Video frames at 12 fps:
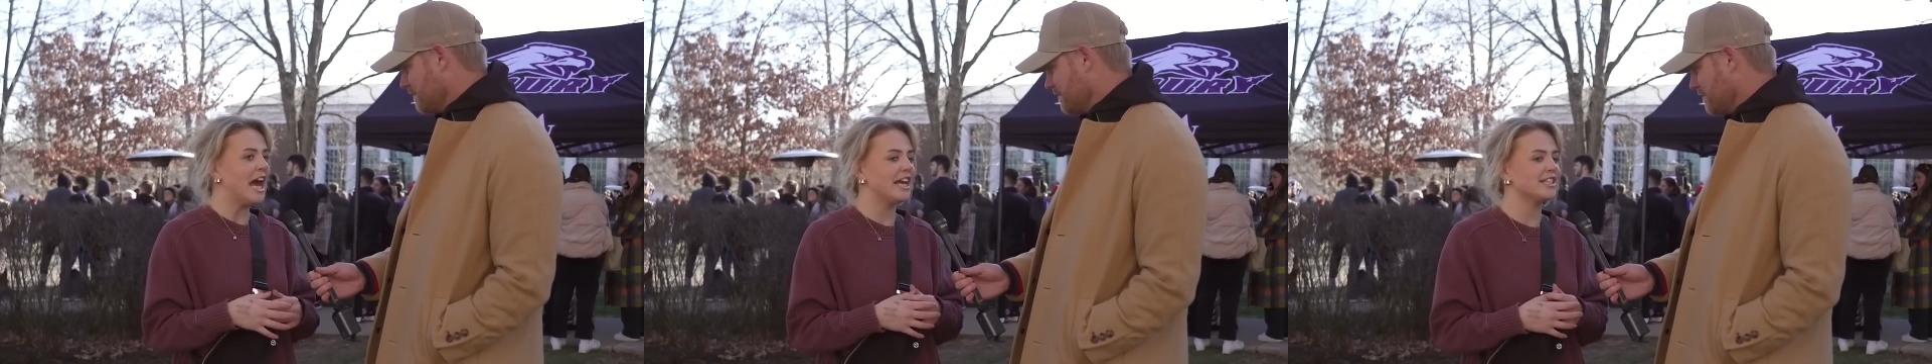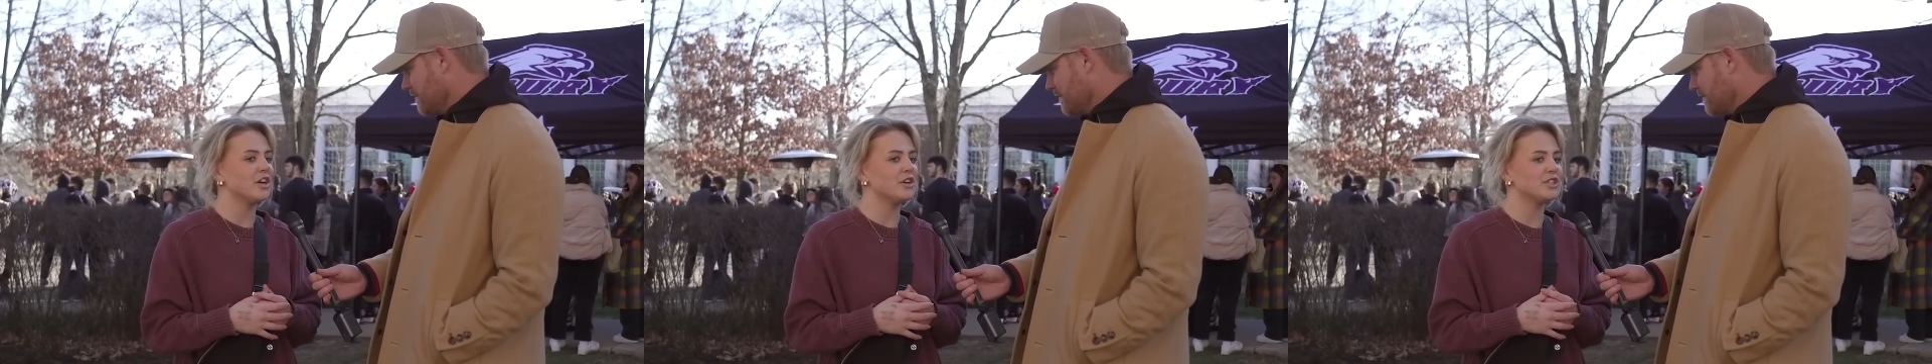
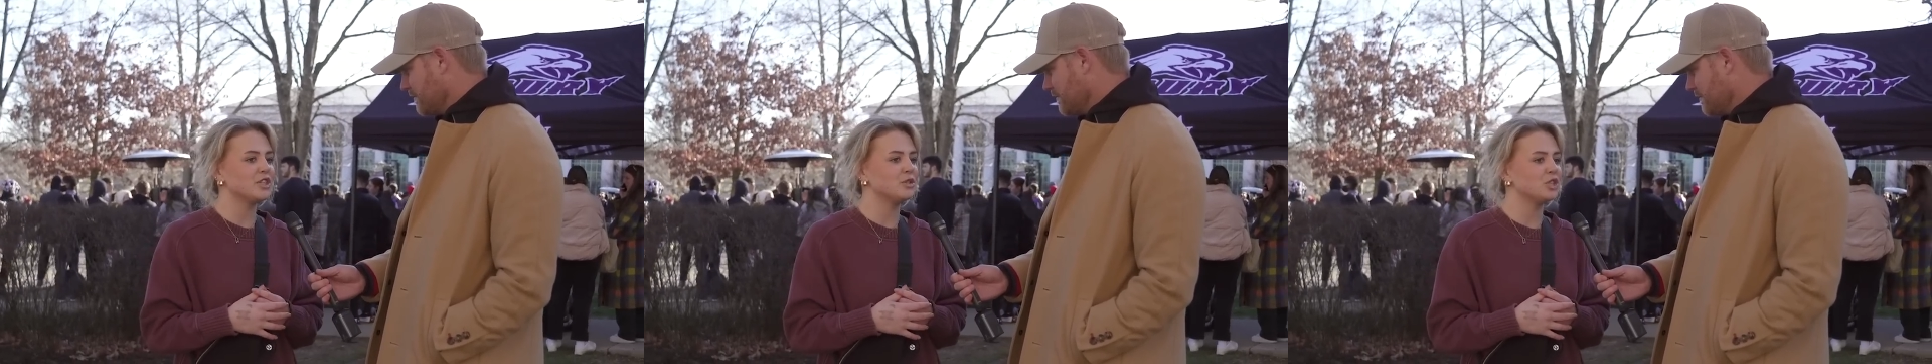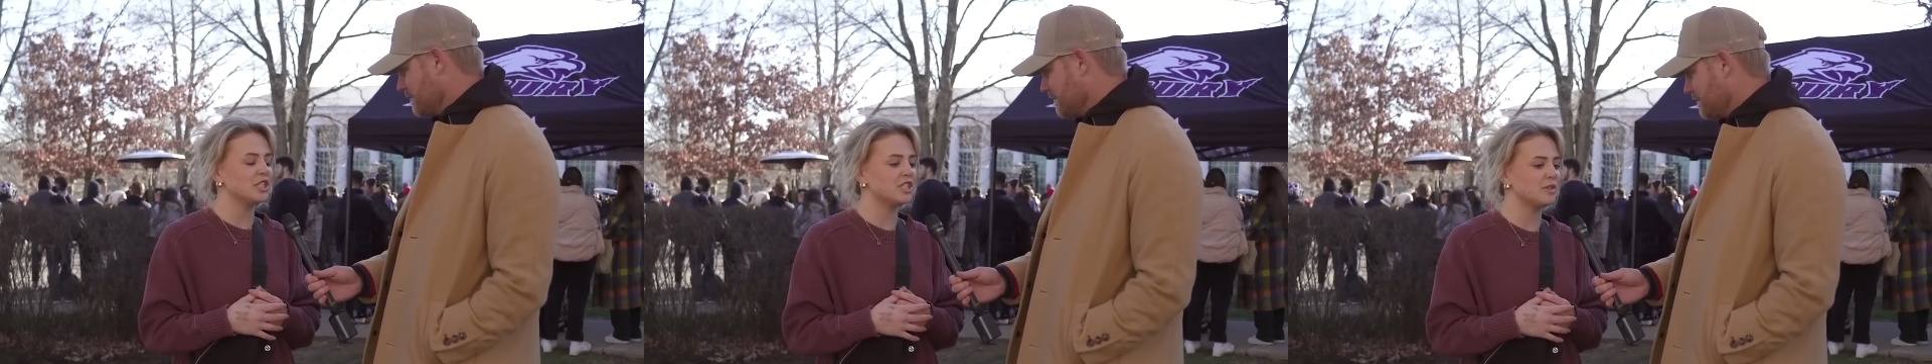has also
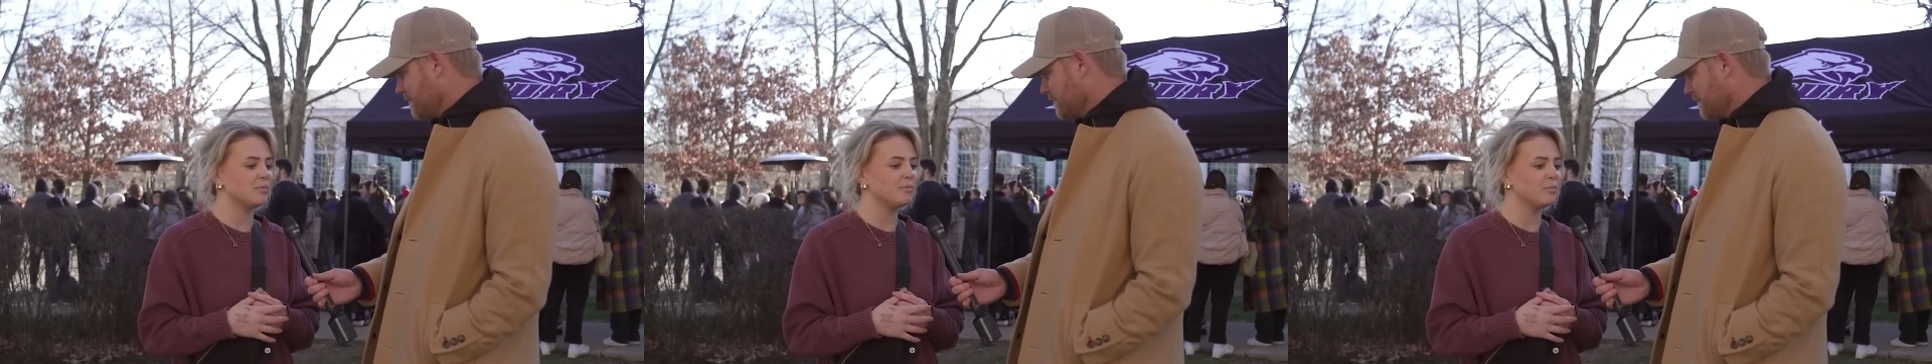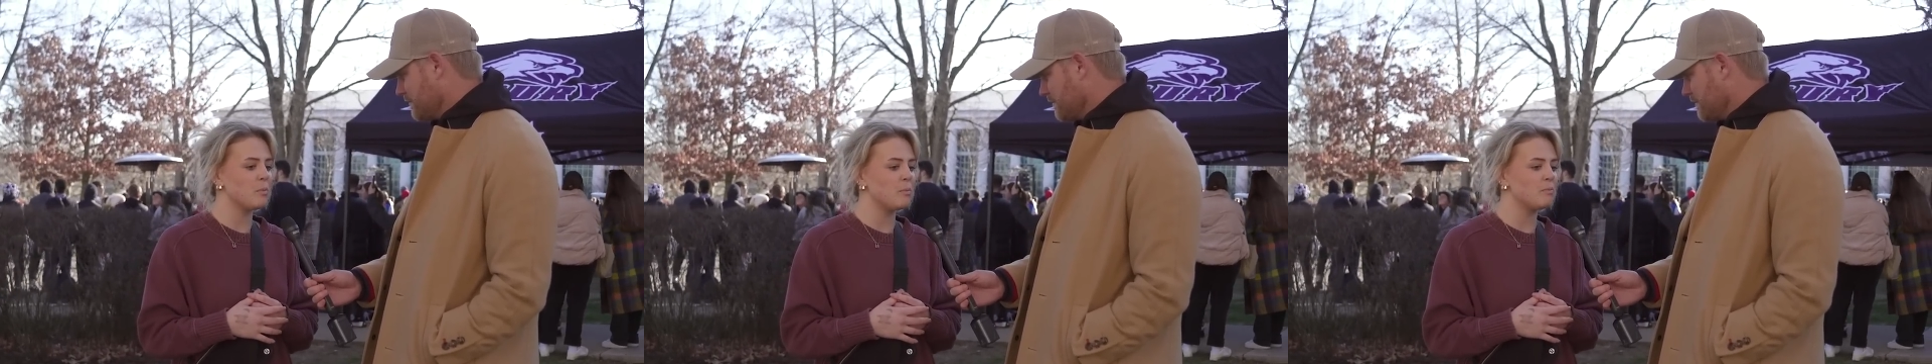just
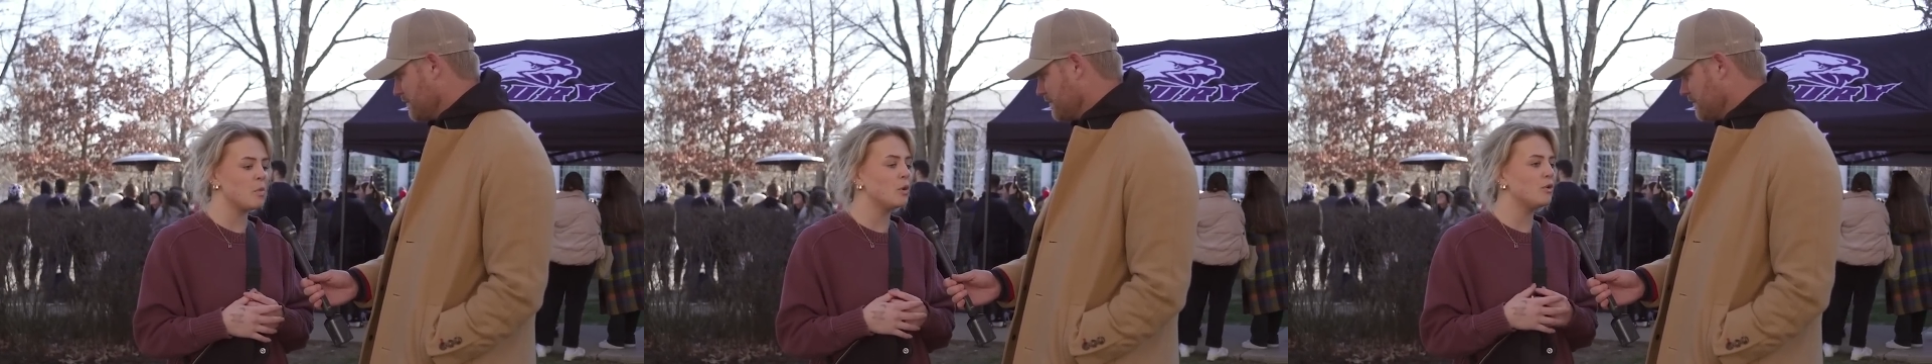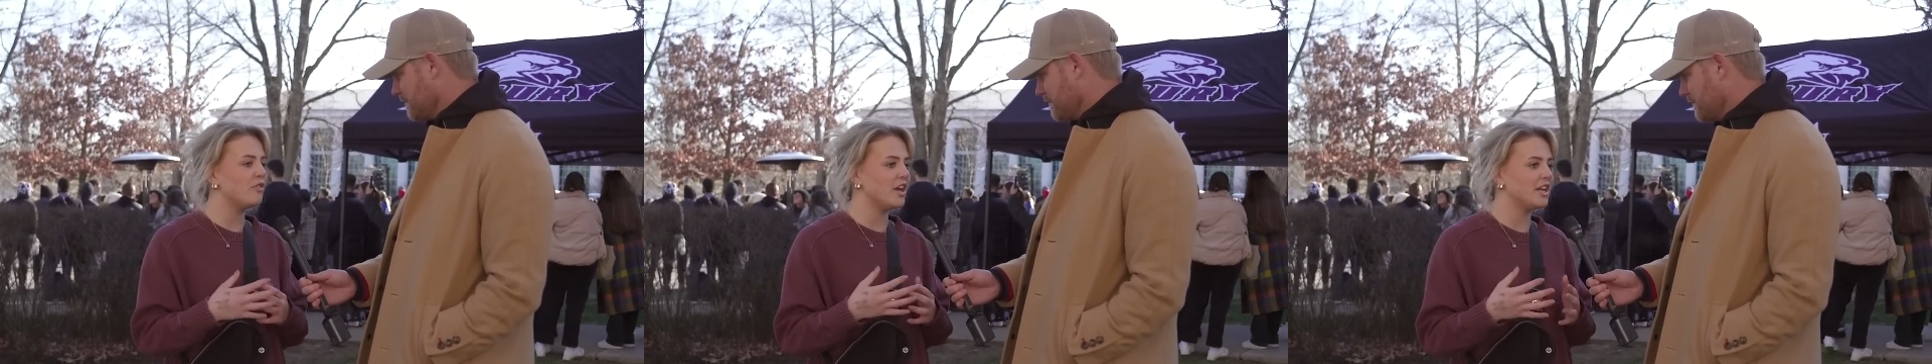
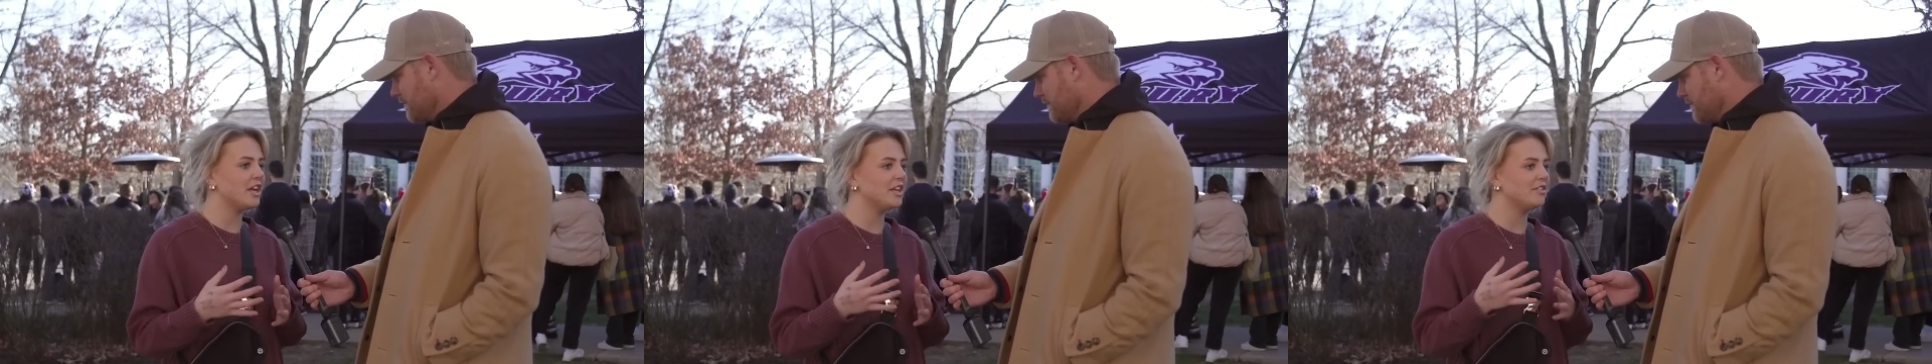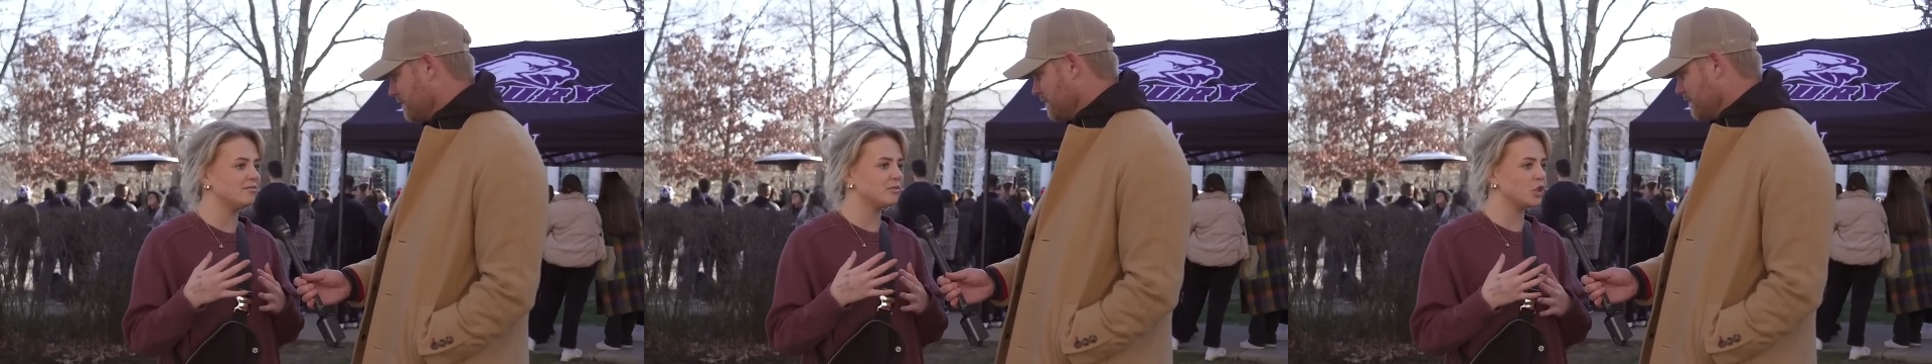
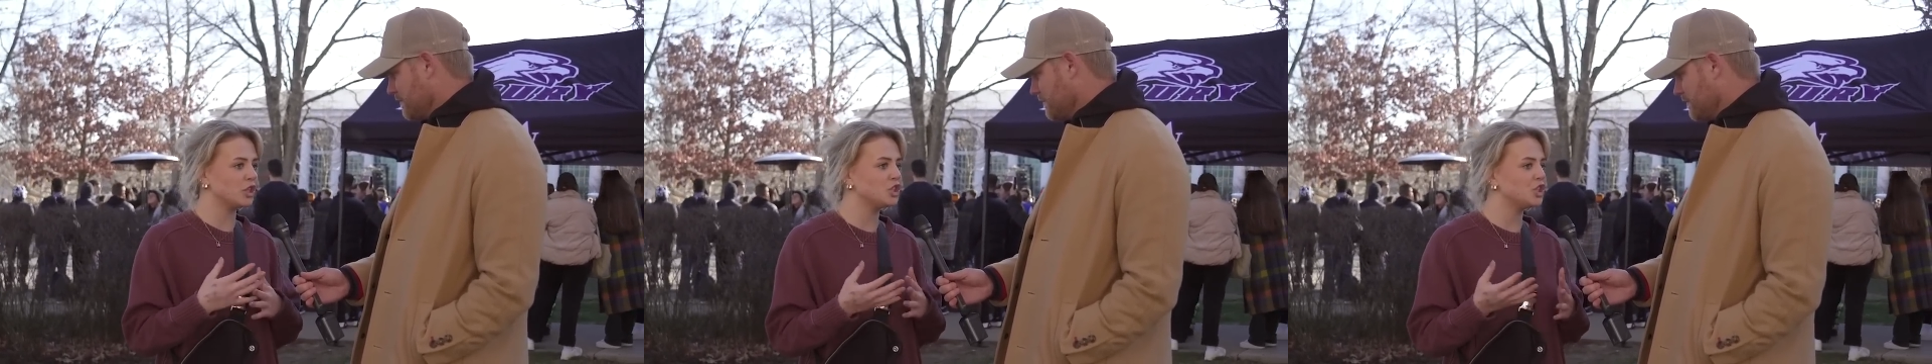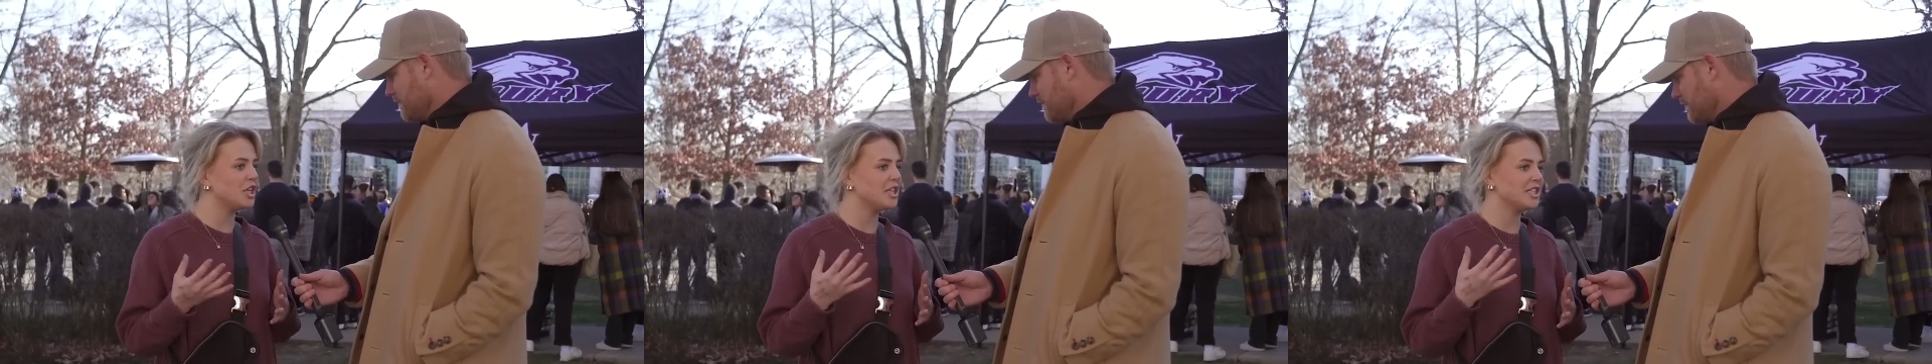motivated
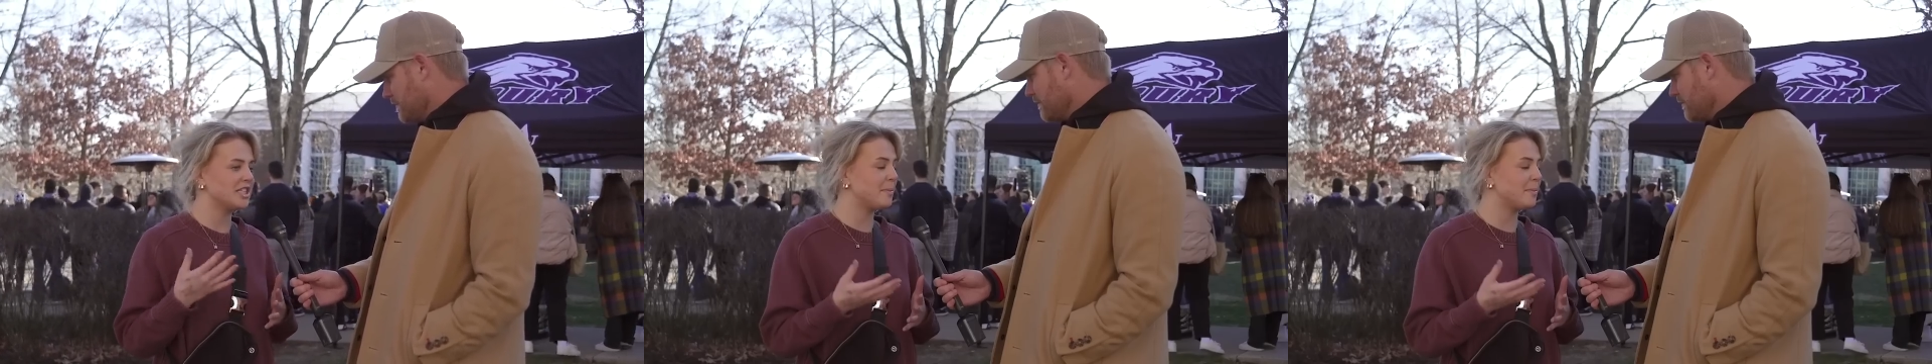Christians,